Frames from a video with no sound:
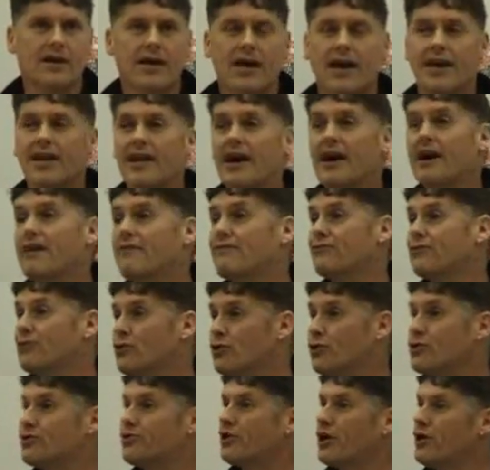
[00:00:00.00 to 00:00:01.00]
And I have
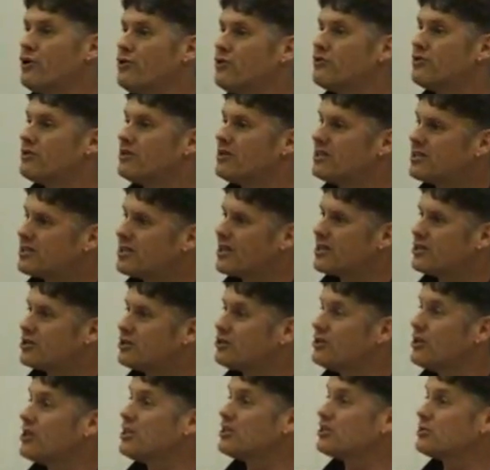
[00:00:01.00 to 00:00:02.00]
no doubt that the
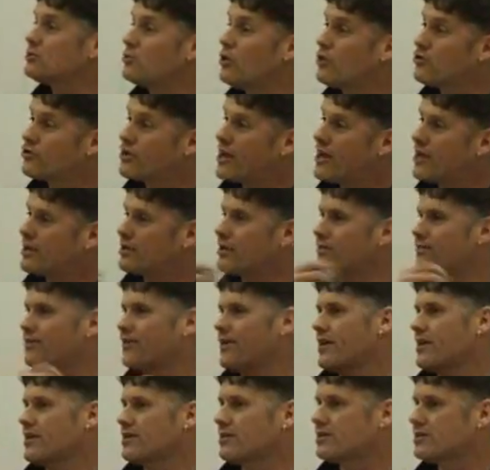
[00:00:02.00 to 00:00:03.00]
situation will
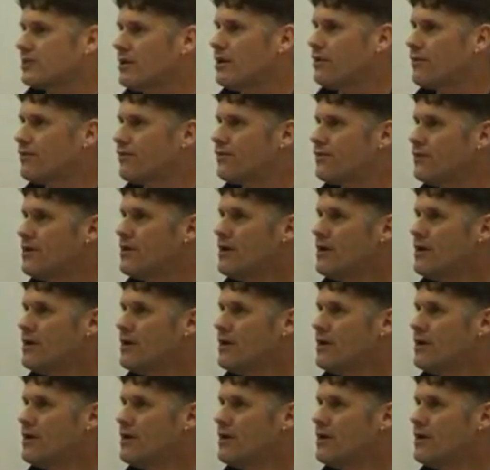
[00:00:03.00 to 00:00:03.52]
rectify itself,